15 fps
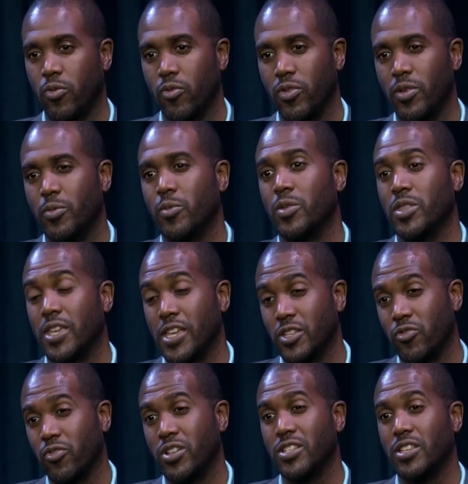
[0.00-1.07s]
That's when
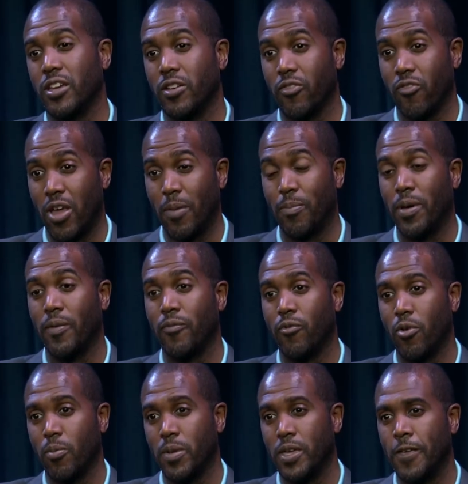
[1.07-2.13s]
things really started to ramp up
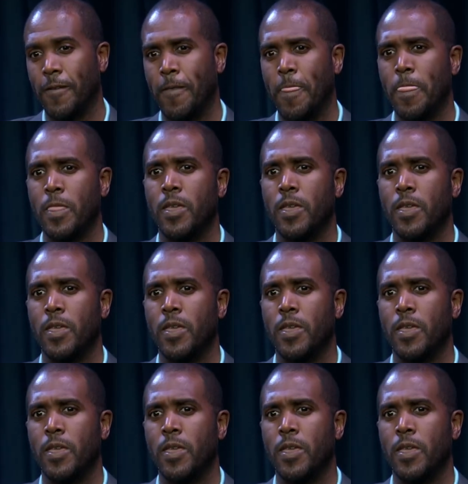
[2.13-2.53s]
for me.